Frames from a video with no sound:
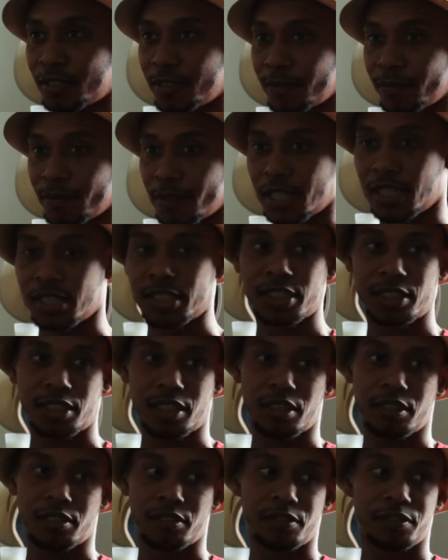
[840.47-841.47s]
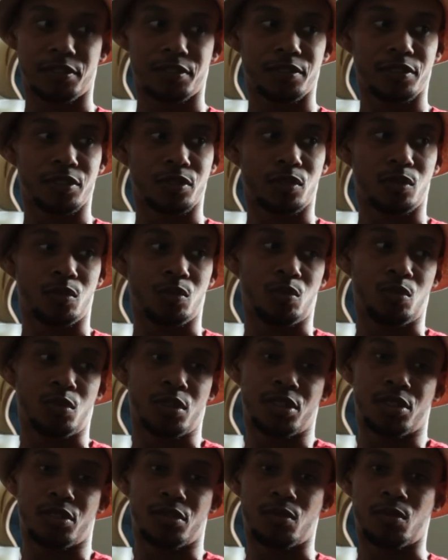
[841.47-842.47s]
instead of. When
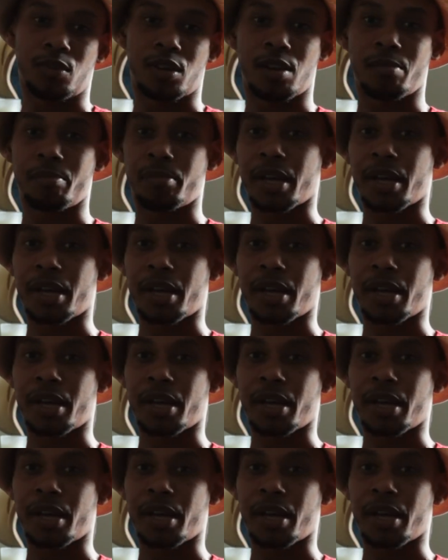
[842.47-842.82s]
I'm back